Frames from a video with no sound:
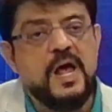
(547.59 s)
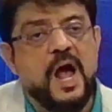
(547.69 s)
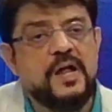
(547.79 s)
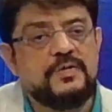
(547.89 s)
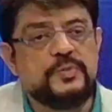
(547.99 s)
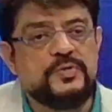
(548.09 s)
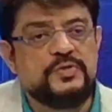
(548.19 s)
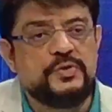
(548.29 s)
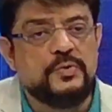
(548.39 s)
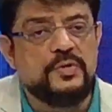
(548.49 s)
and to
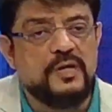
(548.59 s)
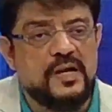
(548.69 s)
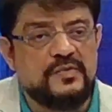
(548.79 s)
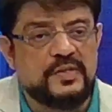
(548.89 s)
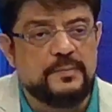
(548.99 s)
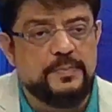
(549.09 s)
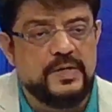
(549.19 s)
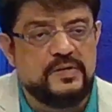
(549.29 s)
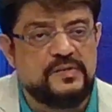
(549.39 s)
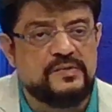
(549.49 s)
ensure a lasting
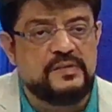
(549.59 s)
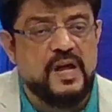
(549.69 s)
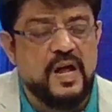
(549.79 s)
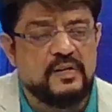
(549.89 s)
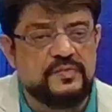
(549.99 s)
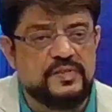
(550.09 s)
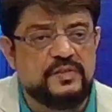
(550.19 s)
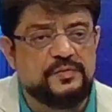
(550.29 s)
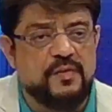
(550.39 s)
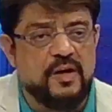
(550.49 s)
peace and
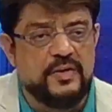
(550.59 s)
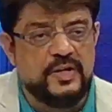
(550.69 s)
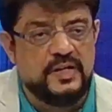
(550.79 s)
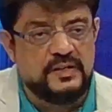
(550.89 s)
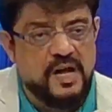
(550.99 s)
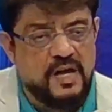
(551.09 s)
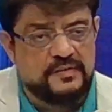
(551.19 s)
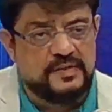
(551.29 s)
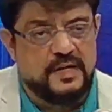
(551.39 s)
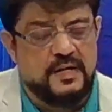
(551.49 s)
ceasefire in
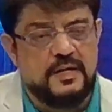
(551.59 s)
Gaza.